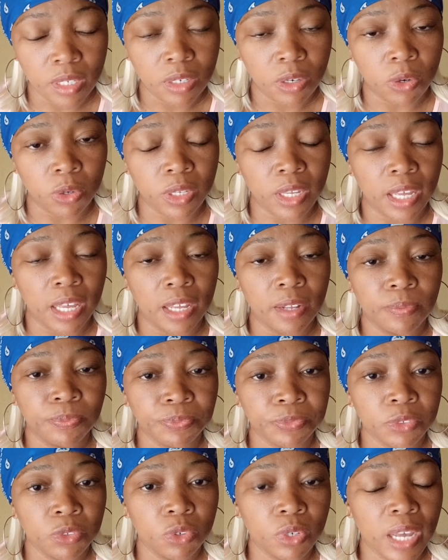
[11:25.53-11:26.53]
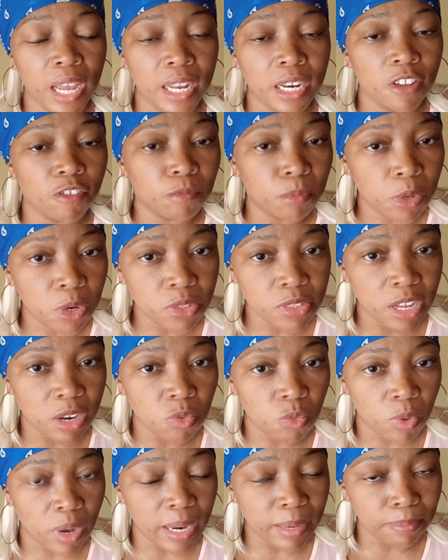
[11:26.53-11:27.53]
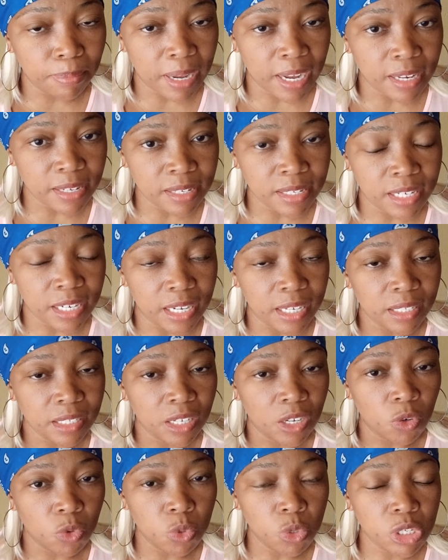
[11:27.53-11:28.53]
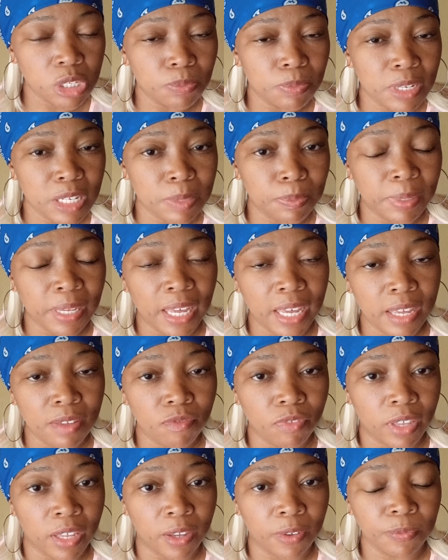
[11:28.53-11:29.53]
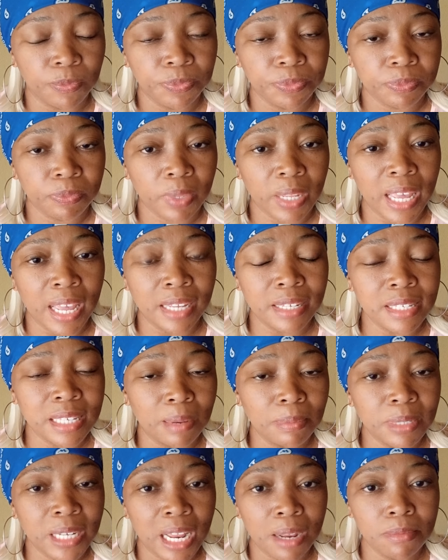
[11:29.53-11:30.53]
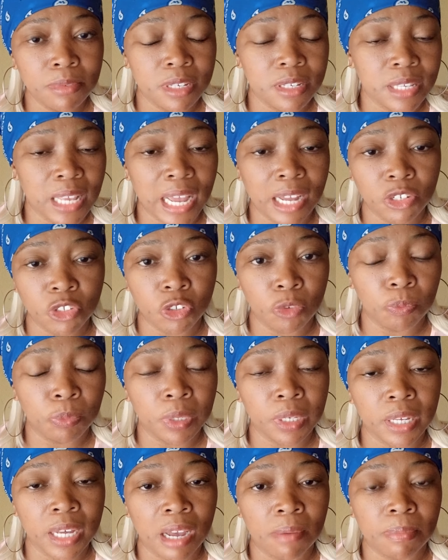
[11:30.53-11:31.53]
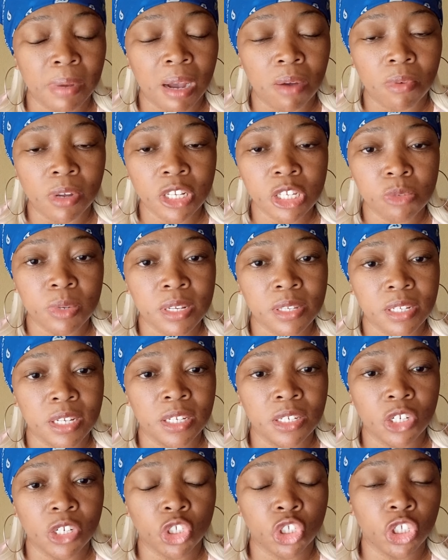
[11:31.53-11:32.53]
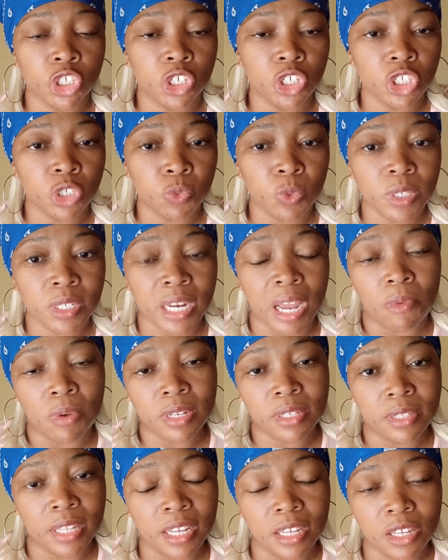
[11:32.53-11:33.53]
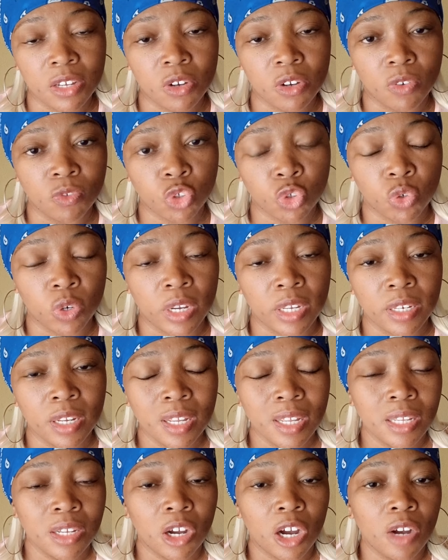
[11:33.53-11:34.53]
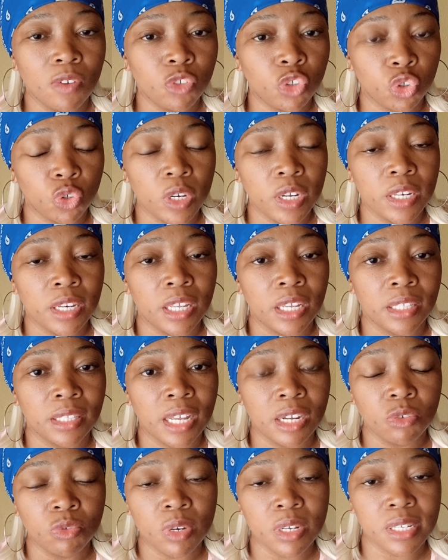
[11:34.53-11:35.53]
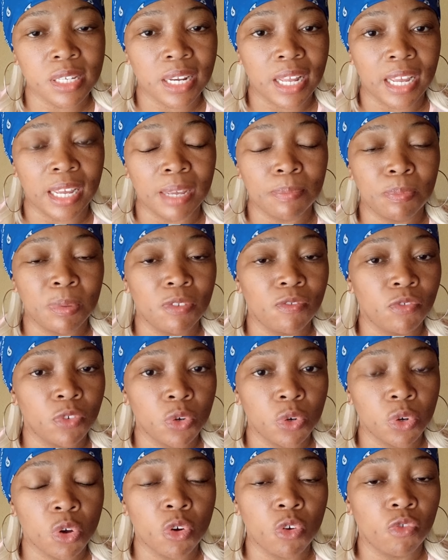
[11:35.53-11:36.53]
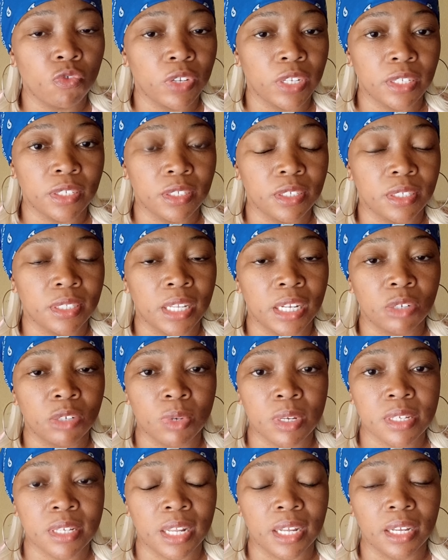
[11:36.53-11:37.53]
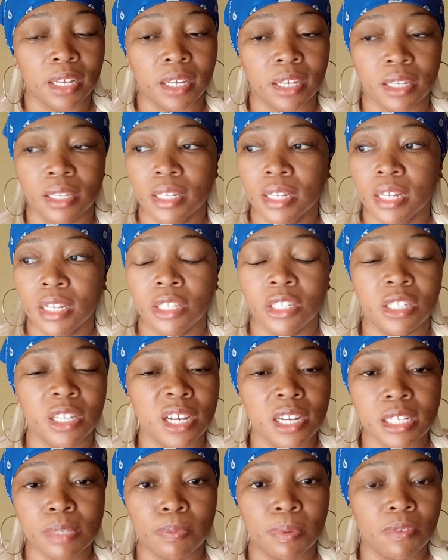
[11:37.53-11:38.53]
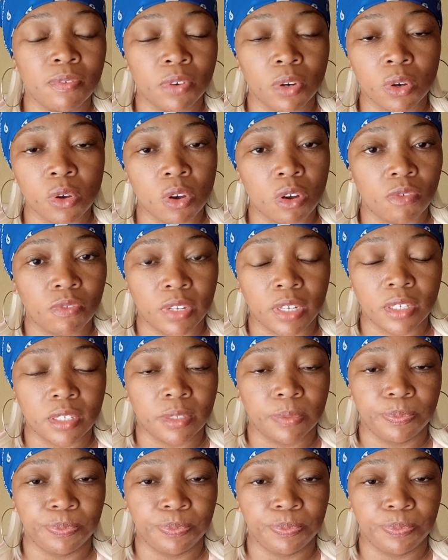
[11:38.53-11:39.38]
okay? We can't have more than one pastor who's misbehaving. And sometimes it's hard to pick up. I once was in a church which I was thinking of joining. That was like before COVID. That was like years before COVID.